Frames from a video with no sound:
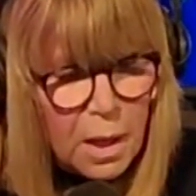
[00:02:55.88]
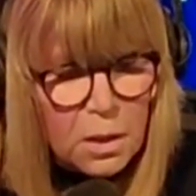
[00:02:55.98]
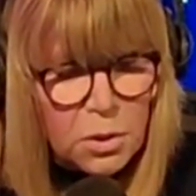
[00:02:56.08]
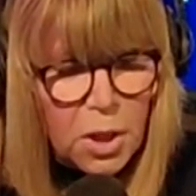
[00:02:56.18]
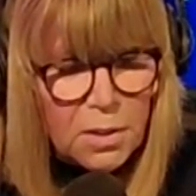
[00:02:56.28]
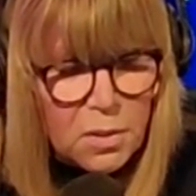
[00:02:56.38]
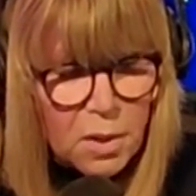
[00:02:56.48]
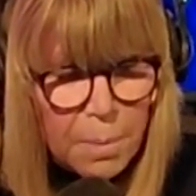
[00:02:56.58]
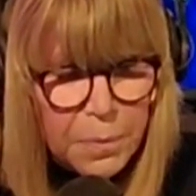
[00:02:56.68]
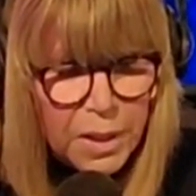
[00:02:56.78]
just
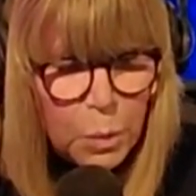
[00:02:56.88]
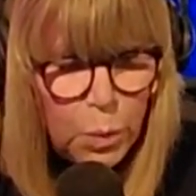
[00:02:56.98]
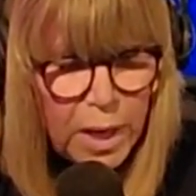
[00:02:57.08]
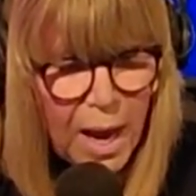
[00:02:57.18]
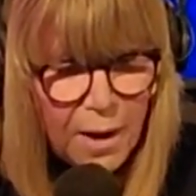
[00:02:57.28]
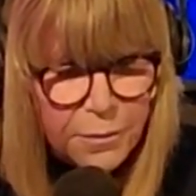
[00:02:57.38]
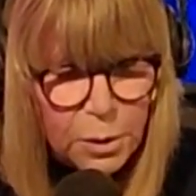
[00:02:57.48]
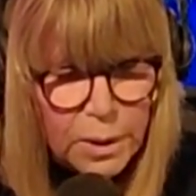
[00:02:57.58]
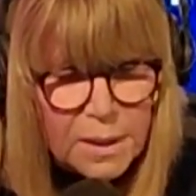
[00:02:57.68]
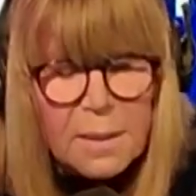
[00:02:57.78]
something we have
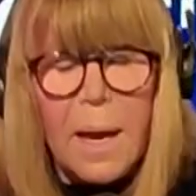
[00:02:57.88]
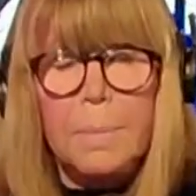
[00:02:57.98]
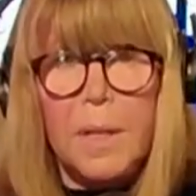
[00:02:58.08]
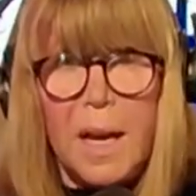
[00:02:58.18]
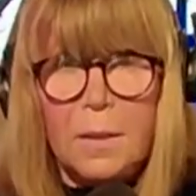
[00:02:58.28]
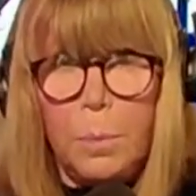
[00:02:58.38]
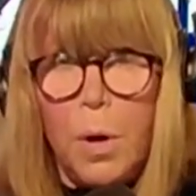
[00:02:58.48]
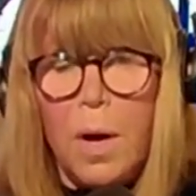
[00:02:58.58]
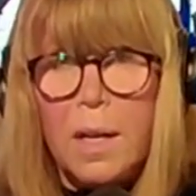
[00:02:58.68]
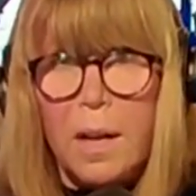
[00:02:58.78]
to accept as
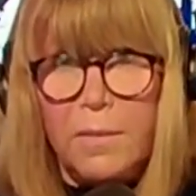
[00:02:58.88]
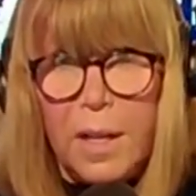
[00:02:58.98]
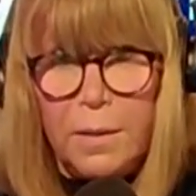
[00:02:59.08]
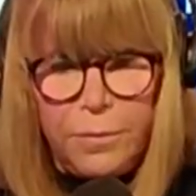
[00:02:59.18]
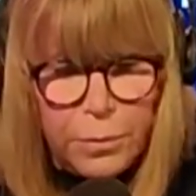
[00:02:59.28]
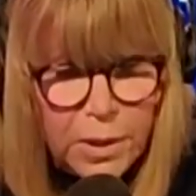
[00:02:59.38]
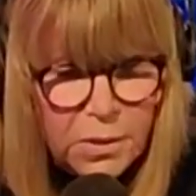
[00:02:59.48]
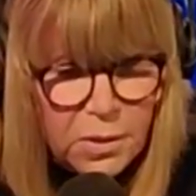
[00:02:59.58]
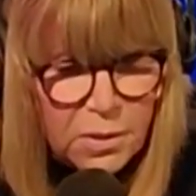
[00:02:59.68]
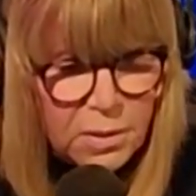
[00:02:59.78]
part of a free
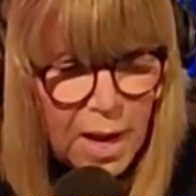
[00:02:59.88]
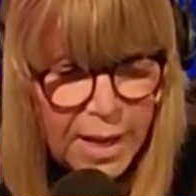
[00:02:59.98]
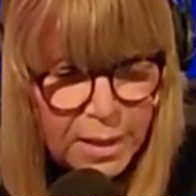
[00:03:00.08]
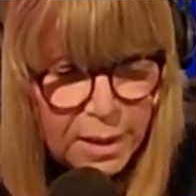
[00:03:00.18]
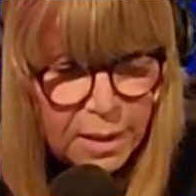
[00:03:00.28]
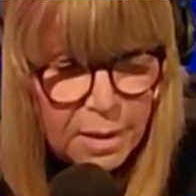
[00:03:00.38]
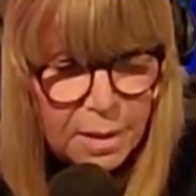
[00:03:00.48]
society.